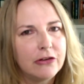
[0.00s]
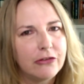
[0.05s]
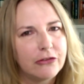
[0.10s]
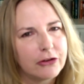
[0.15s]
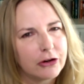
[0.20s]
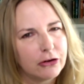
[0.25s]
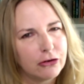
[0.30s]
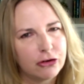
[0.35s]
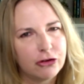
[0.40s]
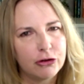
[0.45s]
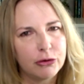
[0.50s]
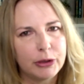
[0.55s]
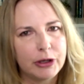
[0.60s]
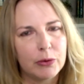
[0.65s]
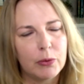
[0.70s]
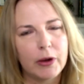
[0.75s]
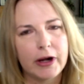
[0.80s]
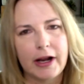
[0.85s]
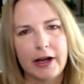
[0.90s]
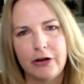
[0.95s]
to start
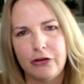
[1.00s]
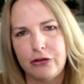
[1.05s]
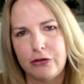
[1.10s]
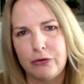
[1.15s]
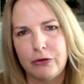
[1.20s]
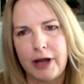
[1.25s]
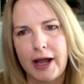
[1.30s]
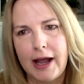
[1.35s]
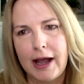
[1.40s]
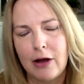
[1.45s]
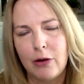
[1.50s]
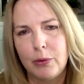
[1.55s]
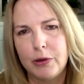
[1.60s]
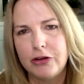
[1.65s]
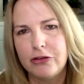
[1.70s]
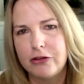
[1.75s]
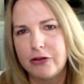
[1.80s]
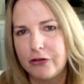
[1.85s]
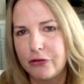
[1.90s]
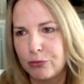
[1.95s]
doing what I do now,
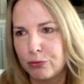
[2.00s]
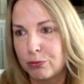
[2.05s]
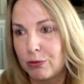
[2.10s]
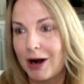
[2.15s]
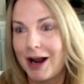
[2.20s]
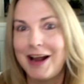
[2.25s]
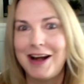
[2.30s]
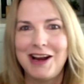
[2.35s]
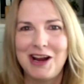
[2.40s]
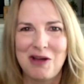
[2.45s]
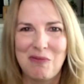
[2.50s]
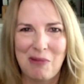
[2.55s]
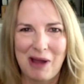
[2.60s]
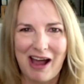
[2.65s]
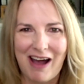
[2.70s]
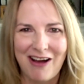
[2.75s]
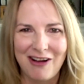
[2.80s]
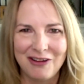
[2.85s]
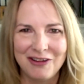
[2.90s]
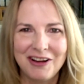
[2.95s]
which is writing
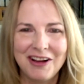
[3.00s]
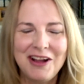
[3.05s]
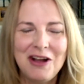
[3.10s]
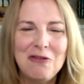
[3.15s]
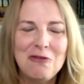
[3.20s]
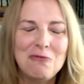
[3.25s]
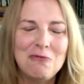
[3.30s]
about